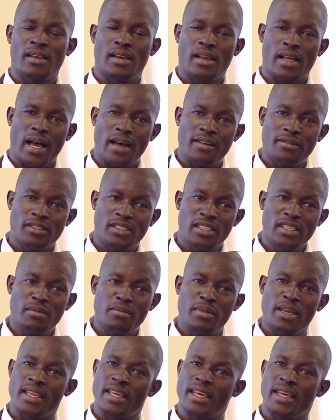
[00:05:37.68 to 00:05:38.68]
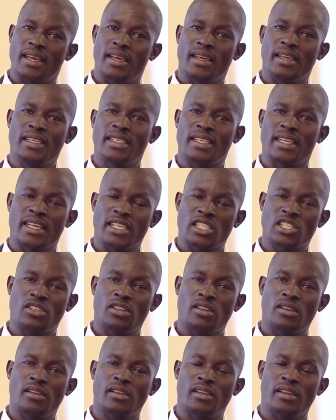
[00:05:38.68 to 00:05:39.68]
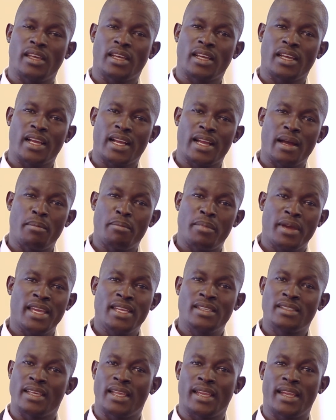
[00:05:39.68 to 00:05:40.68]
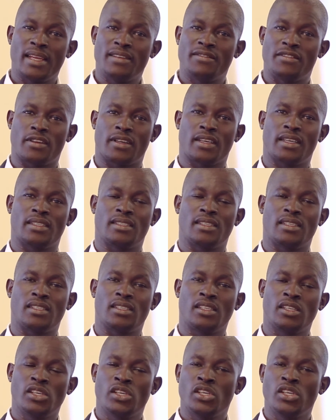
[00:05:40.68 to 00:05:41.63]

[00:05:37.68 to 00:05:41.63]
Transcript: I've seen many international campaigns and advocacies